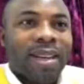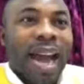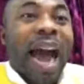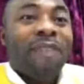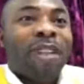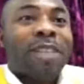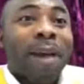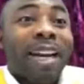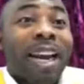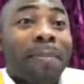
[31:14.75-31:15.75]
average
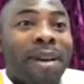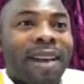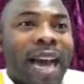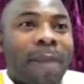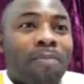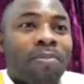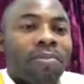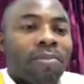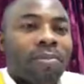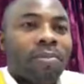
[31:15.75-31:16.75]
man in America,
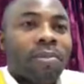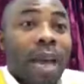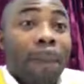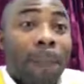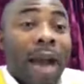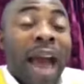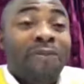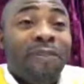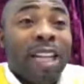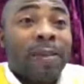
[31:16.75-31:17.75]

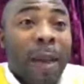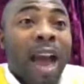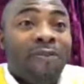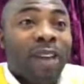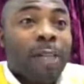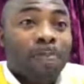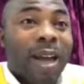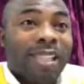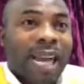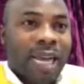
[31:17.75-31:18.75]
average average
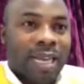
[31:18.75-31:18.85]
pastor,